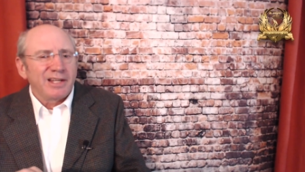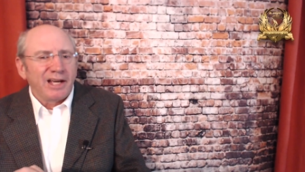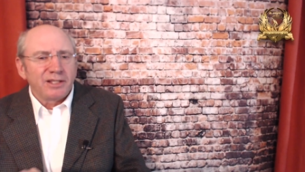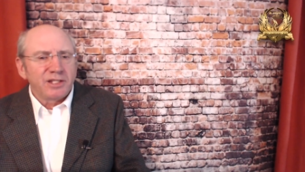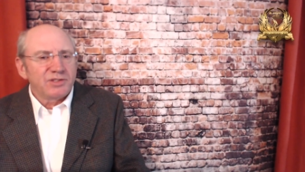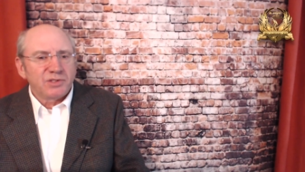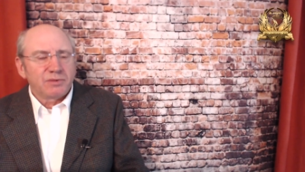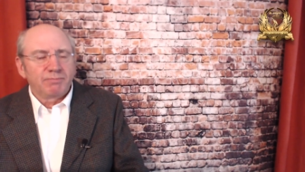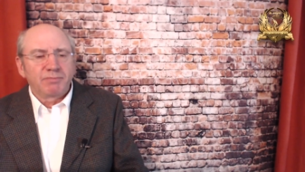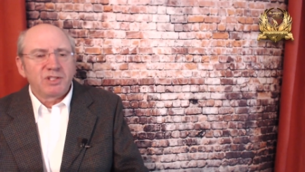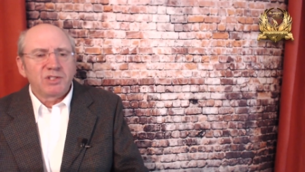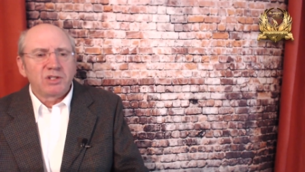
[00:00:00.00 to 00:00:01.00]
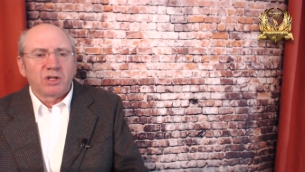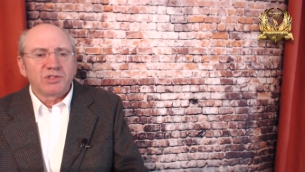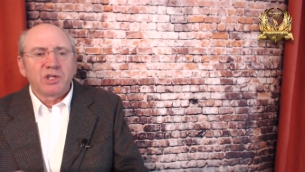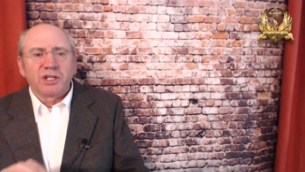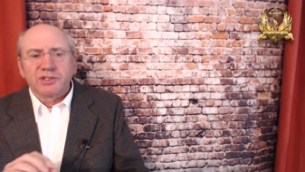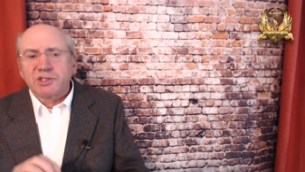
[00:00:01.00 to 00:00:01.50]
And this, this is not
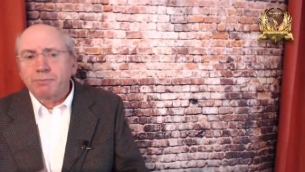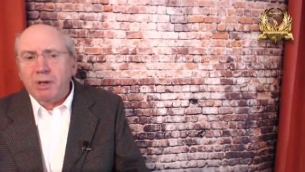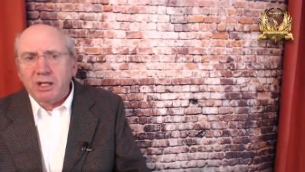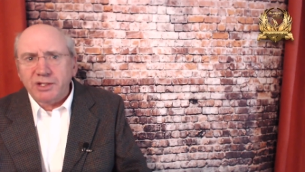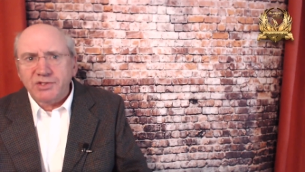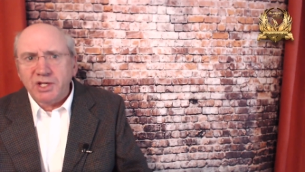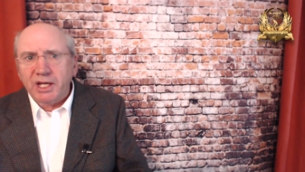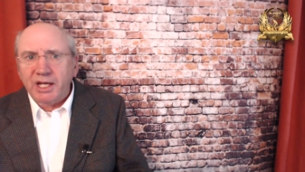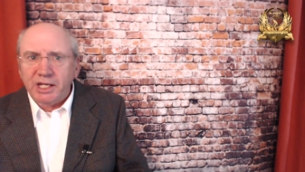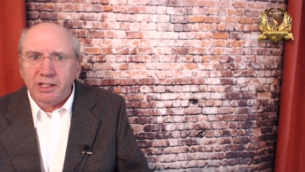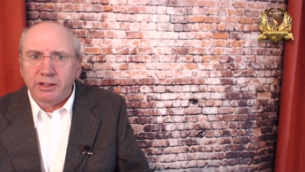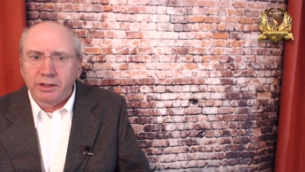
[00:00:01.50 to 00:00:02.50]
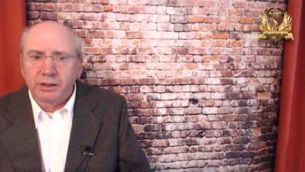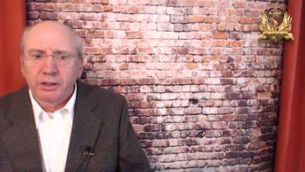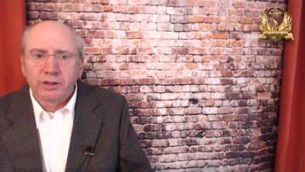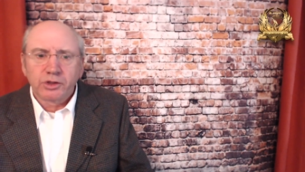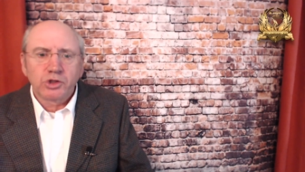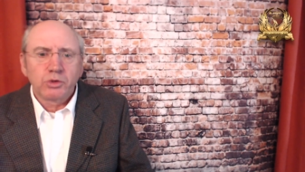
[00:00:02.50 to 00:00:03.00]
science. Splicing in
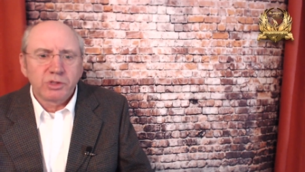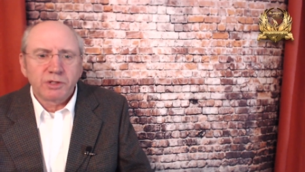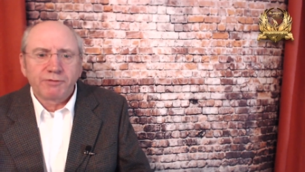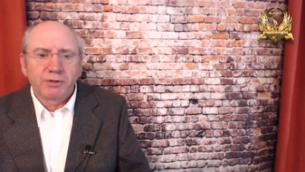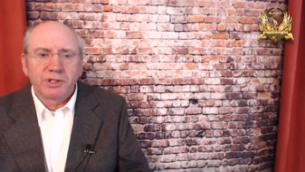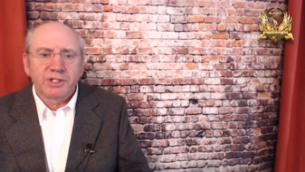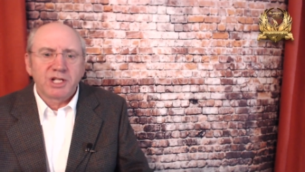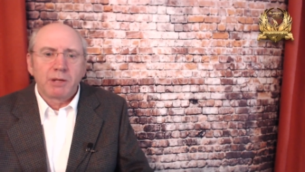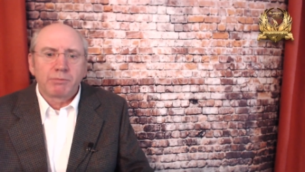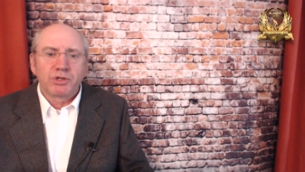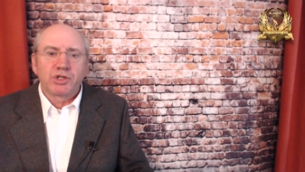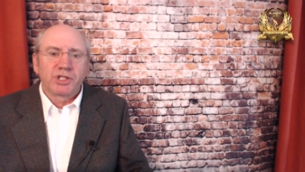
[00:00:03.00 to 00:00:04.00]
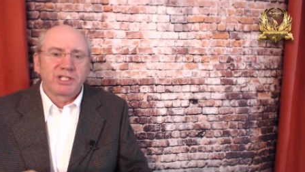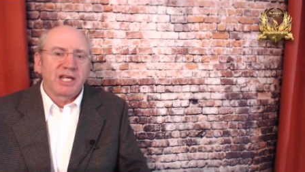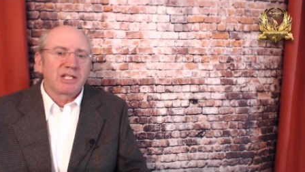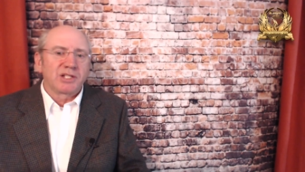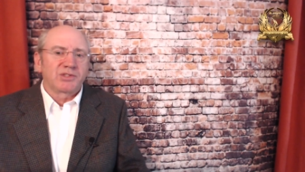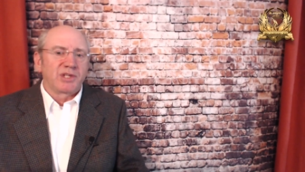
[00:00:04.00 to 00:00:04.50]
two different temperature
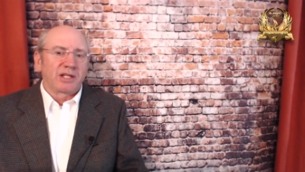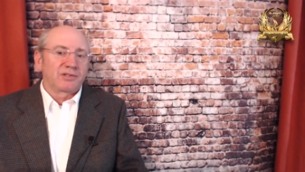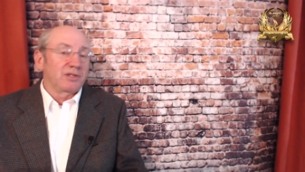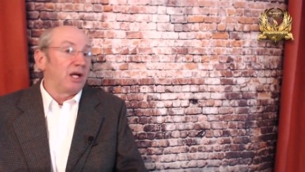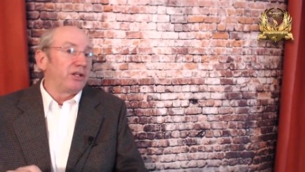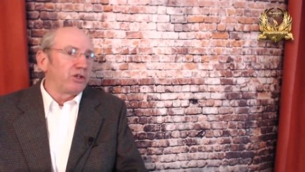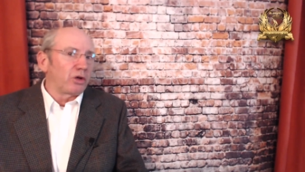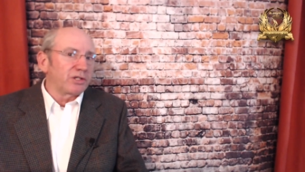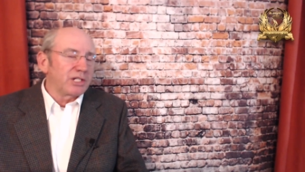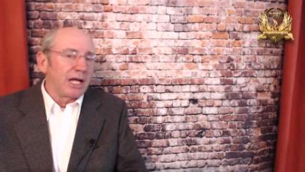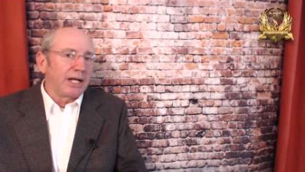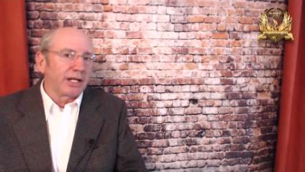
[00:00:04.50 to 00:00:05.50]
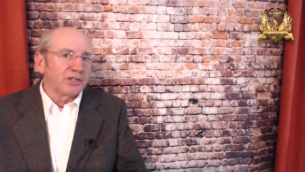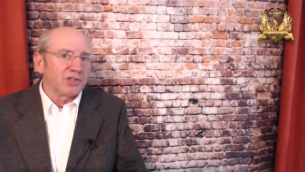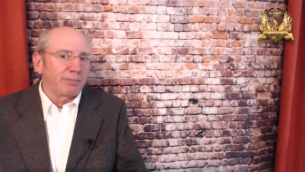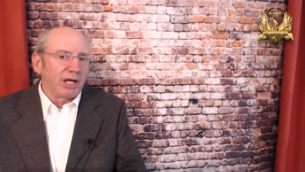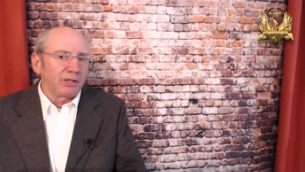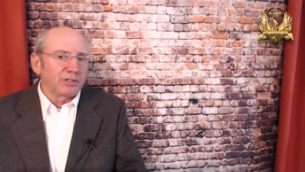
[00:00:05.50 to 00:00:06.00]
data sets and not telling us
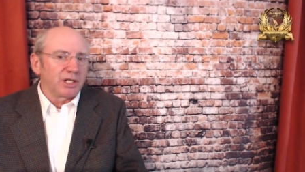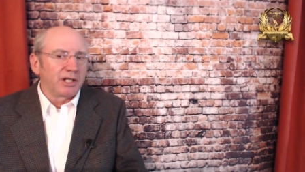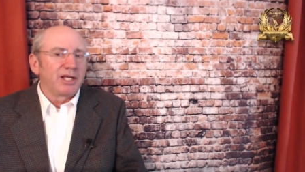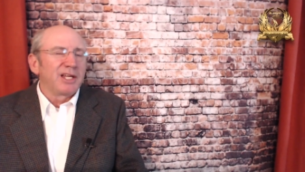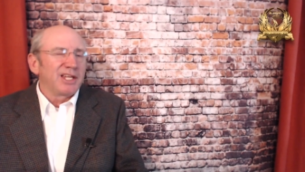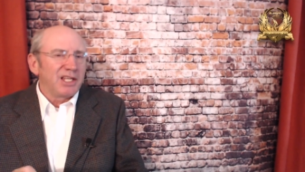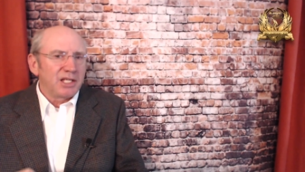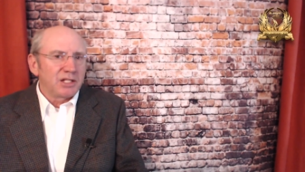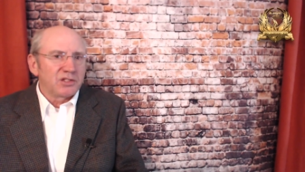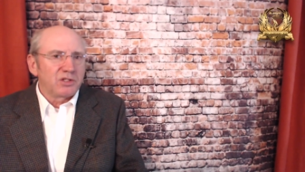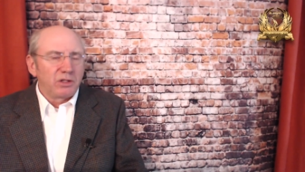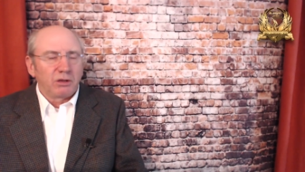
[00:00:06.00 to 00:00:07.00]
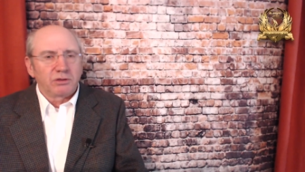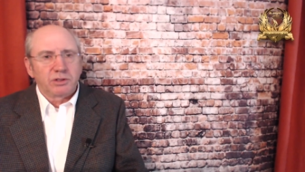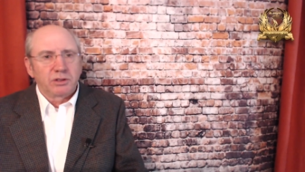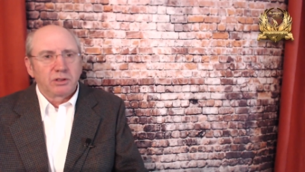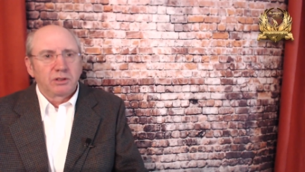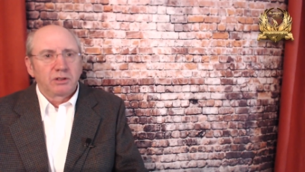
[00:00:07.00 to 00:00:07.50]
about it is
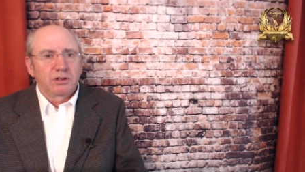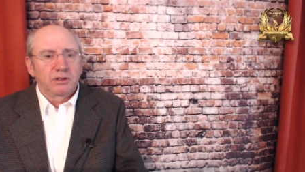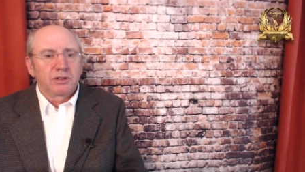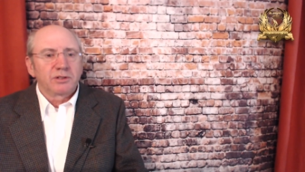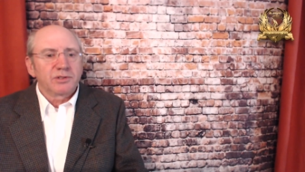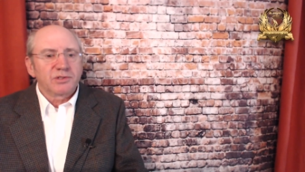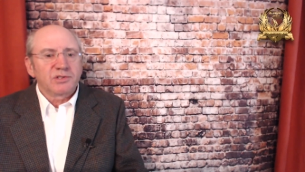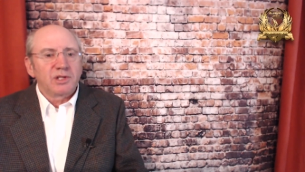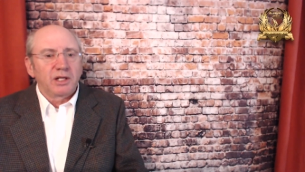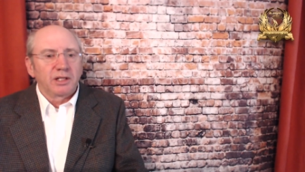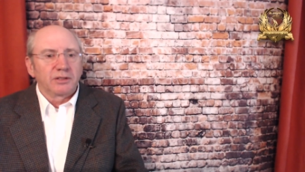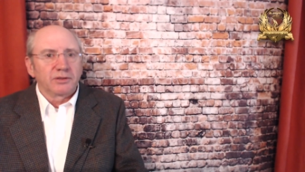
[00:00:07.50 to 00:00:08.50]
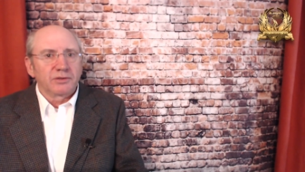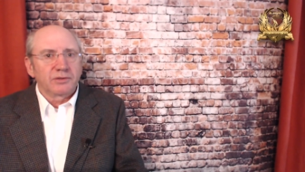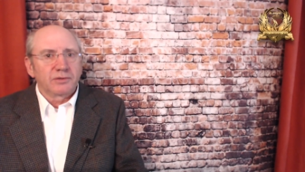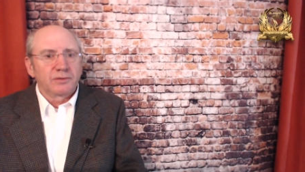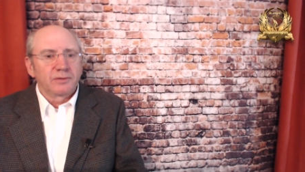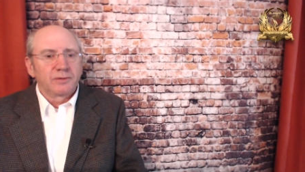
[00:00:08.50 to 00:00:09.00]
not science.